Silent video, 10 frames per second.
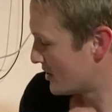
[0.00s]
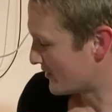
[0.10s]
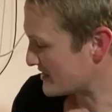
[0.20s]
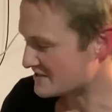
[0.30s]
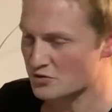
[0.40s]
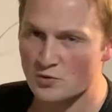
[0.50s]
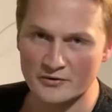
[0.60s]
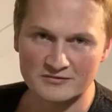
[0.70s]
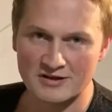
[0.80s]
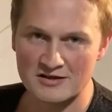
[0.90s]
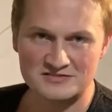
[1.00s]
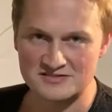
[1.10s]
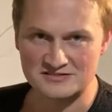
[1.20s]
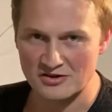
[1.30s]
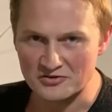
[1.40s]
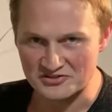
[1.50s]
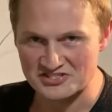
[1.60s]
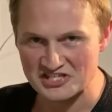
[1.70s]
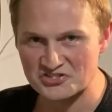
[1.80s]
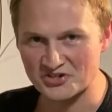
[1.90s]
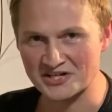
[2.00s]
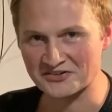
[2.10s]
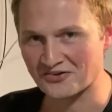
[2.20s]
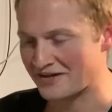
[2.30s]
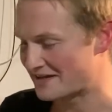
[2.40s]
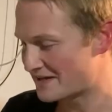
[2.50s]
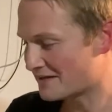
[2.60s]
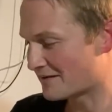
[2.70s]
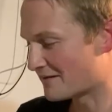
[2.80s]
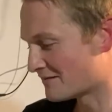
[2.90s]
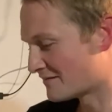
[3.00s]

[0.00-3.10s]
And they still won't last as long as this drink right here.